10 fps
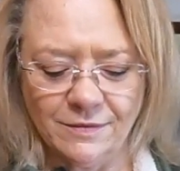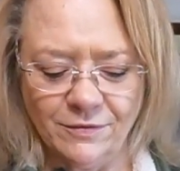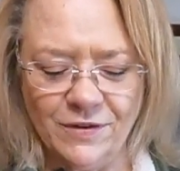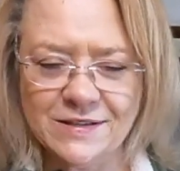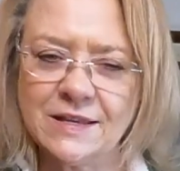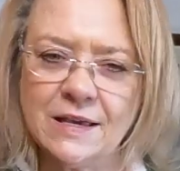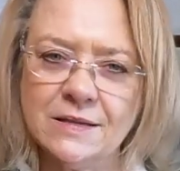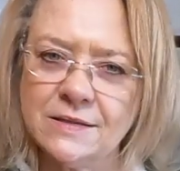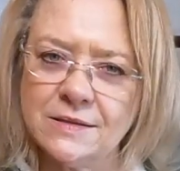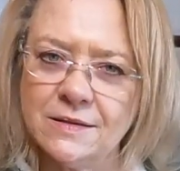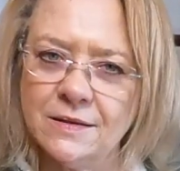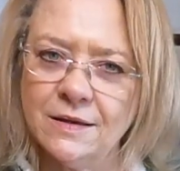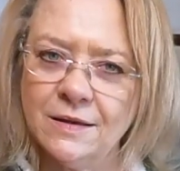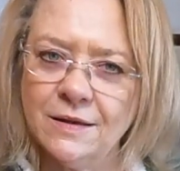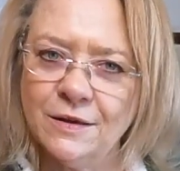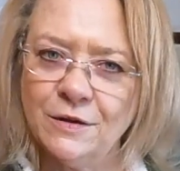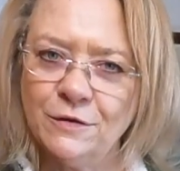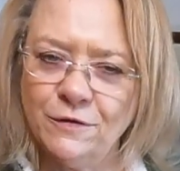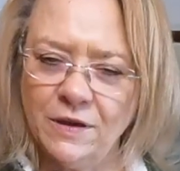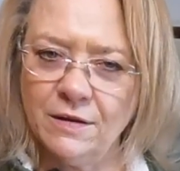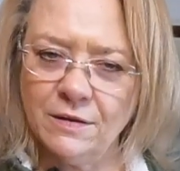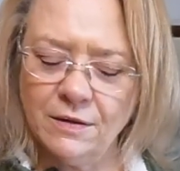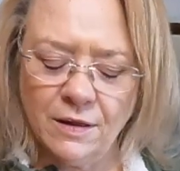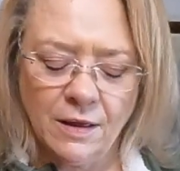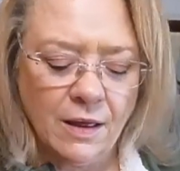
viscous feel,